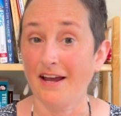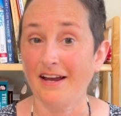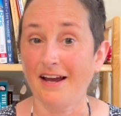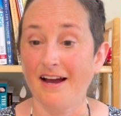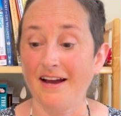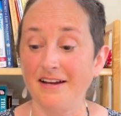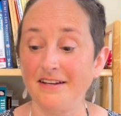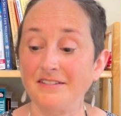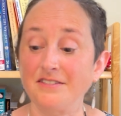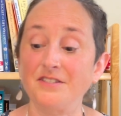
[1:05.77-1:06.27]

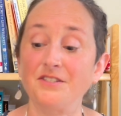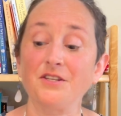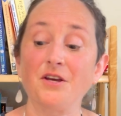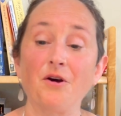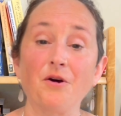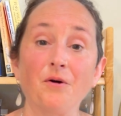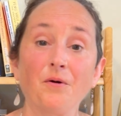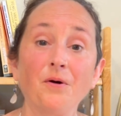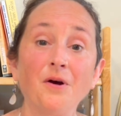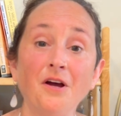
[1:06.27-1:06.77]
guys,
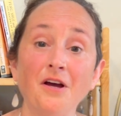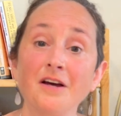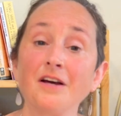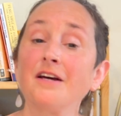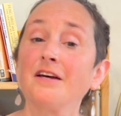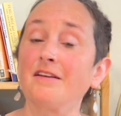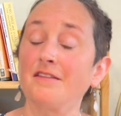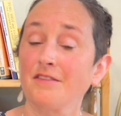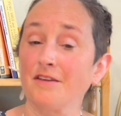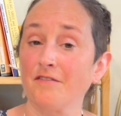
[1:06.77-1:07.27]
so
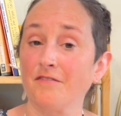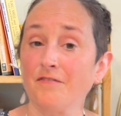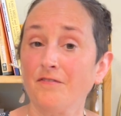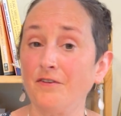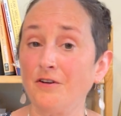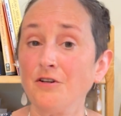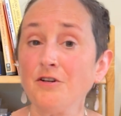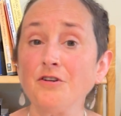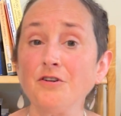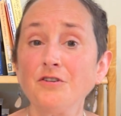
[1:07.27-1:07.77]
the
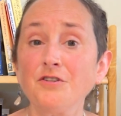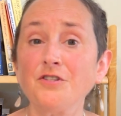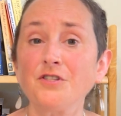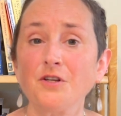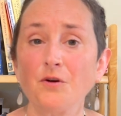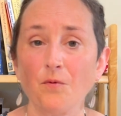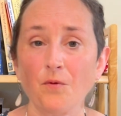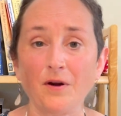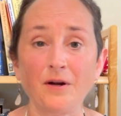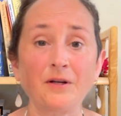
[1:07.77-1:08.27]

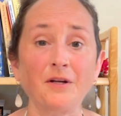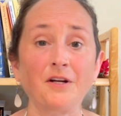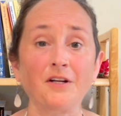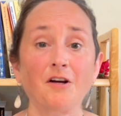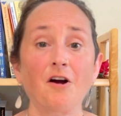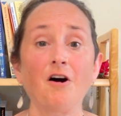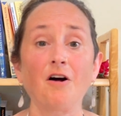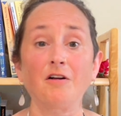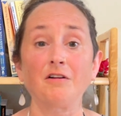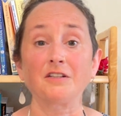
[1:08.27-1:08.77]
first, what I'm going to
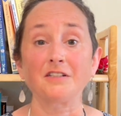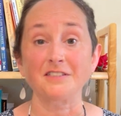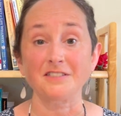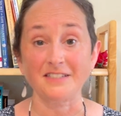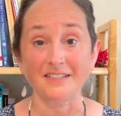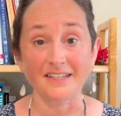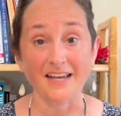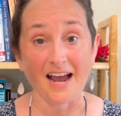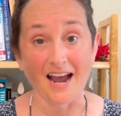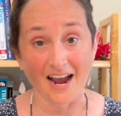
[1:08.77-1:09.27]
call
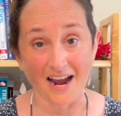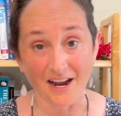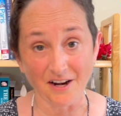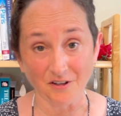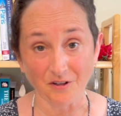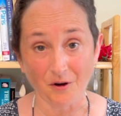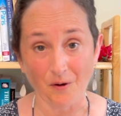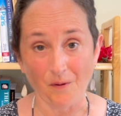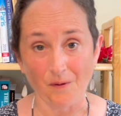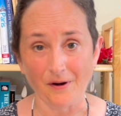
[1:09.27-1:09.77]
this
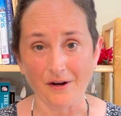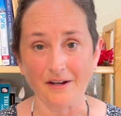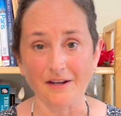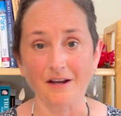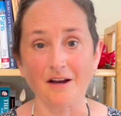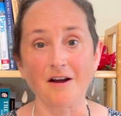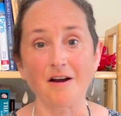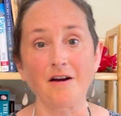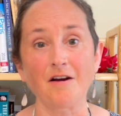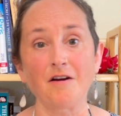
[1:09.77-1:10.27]
category
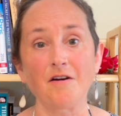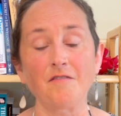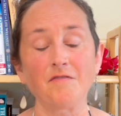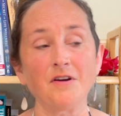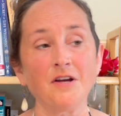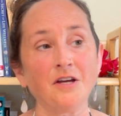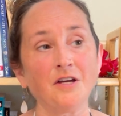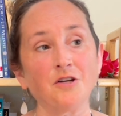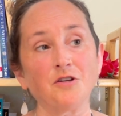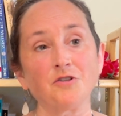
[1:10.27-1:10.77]
of
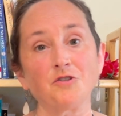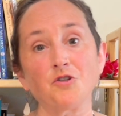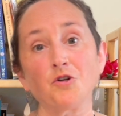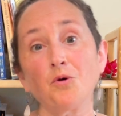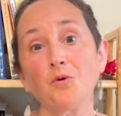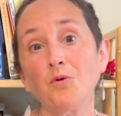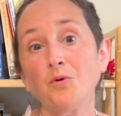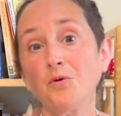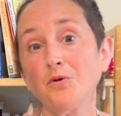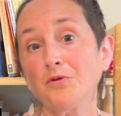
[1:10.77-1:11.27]

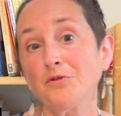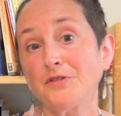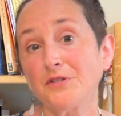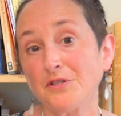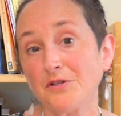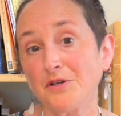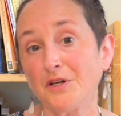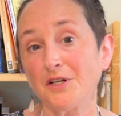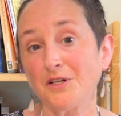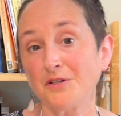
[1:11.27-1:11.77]
tools that
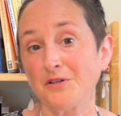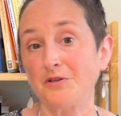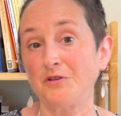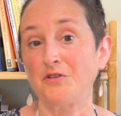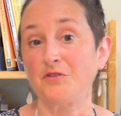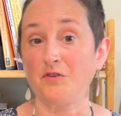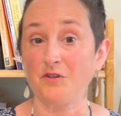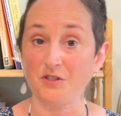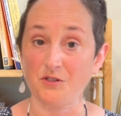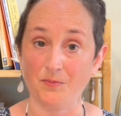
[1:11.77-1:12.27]
you can
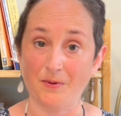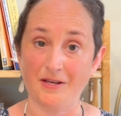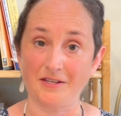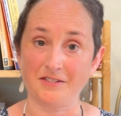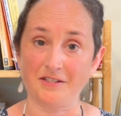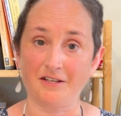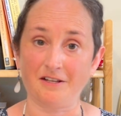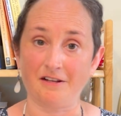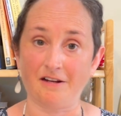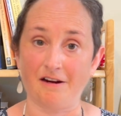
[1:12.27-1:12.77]
use for space
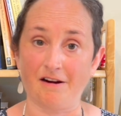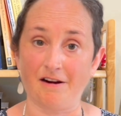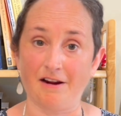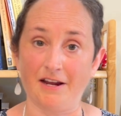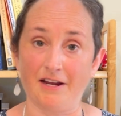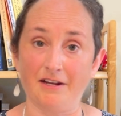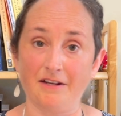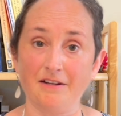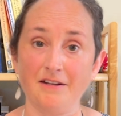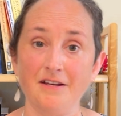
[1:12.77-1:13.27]

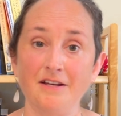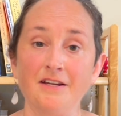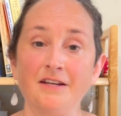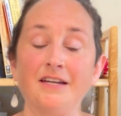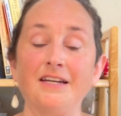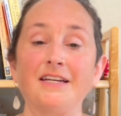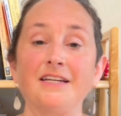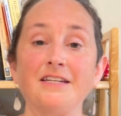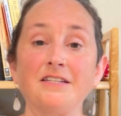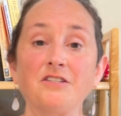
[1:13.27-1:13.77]
clearing
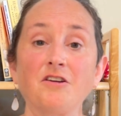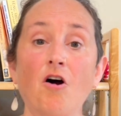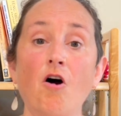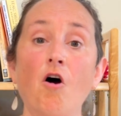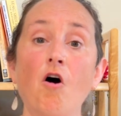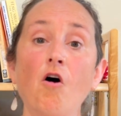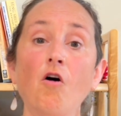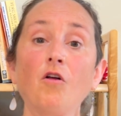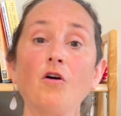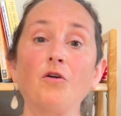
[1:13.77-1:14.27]
is
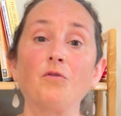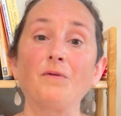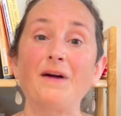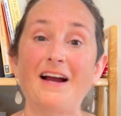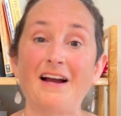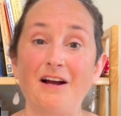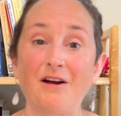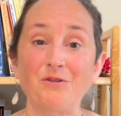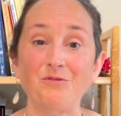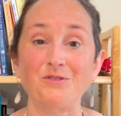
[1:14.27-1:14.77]
all
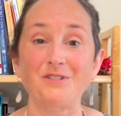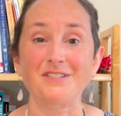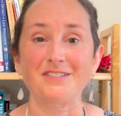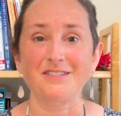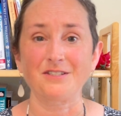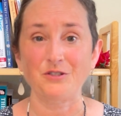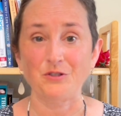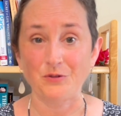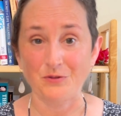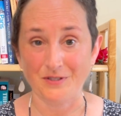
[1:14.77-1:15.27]
around
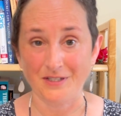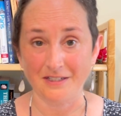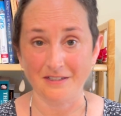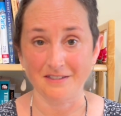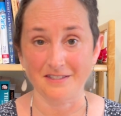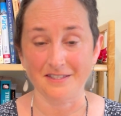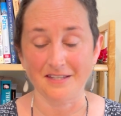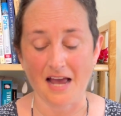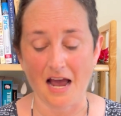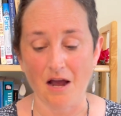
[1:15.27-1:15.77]
using
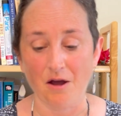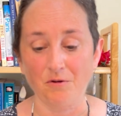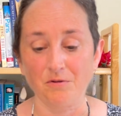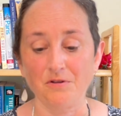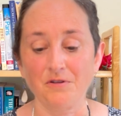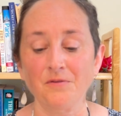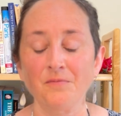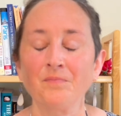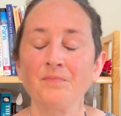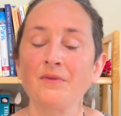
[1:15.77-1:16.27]

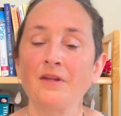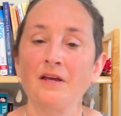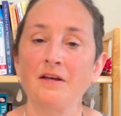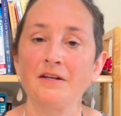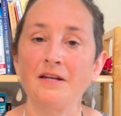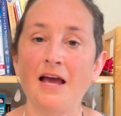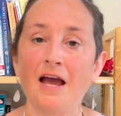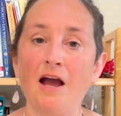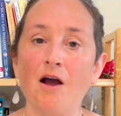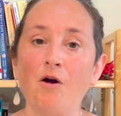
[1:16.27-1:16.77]
sound.
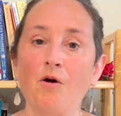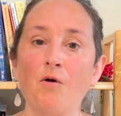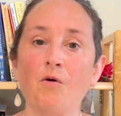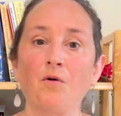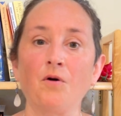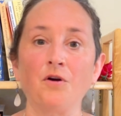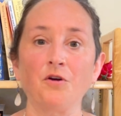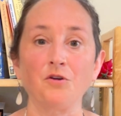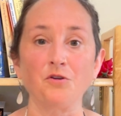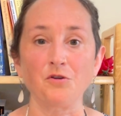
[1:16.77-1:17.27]

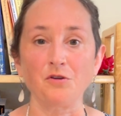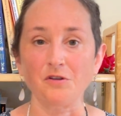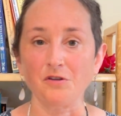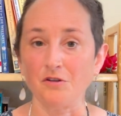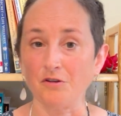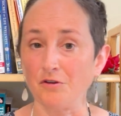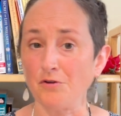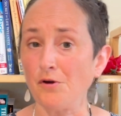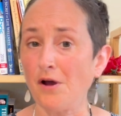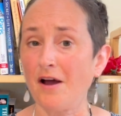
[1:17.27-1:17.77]
Now,
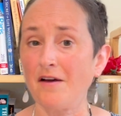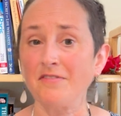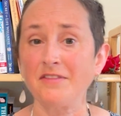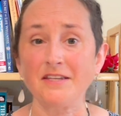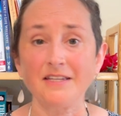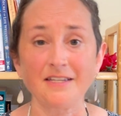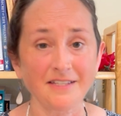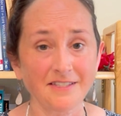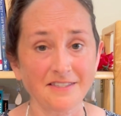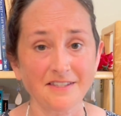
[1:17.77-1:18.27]
you have
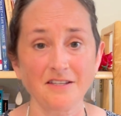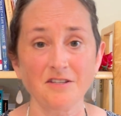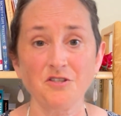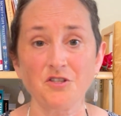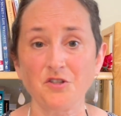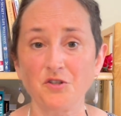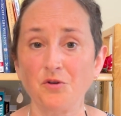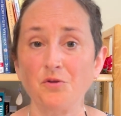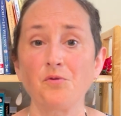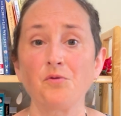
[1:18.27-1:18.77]
the
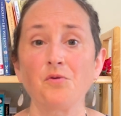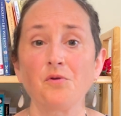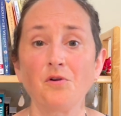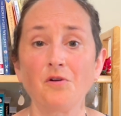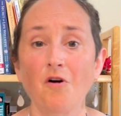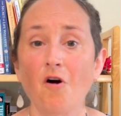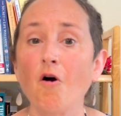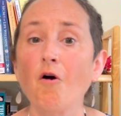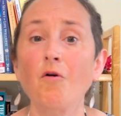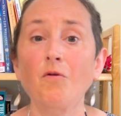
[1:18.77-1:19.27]
easiest
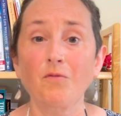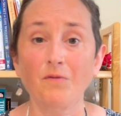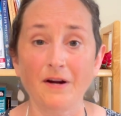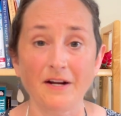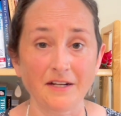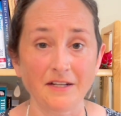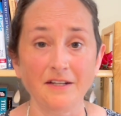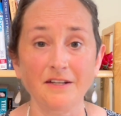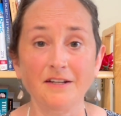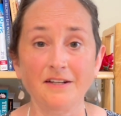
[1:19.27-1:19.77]
tool
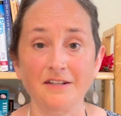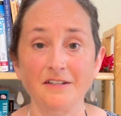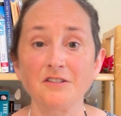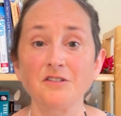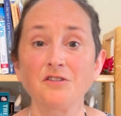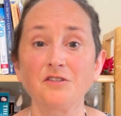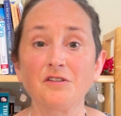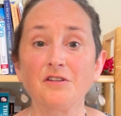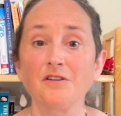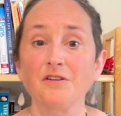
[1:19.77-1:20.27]
already
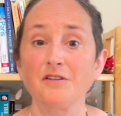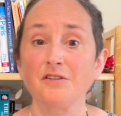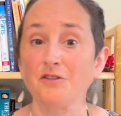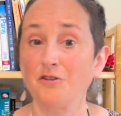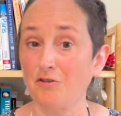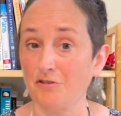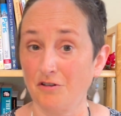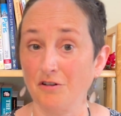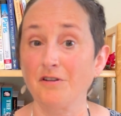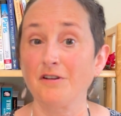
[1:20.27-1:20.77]
in
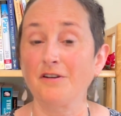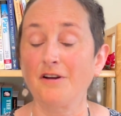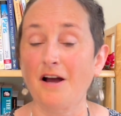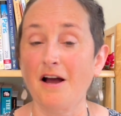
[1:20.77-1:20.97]
your